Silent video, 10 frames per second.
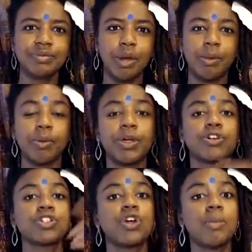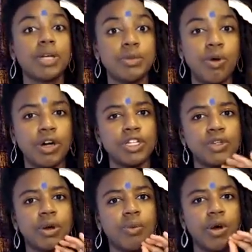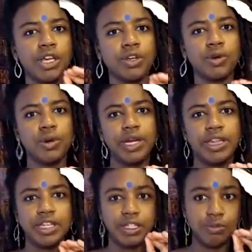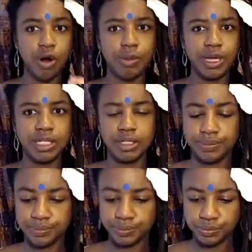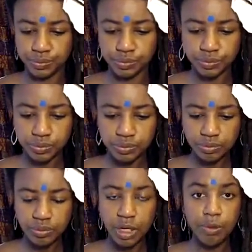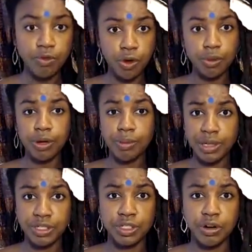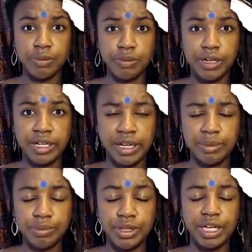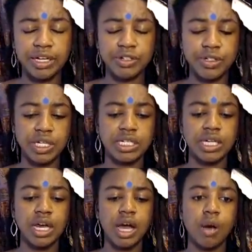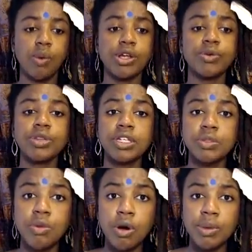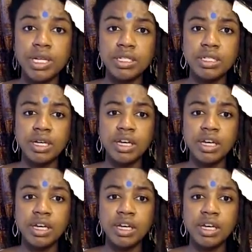But we are so much more. And so I want you in these moments, before we're about to start breathing exercise, I want you in these moments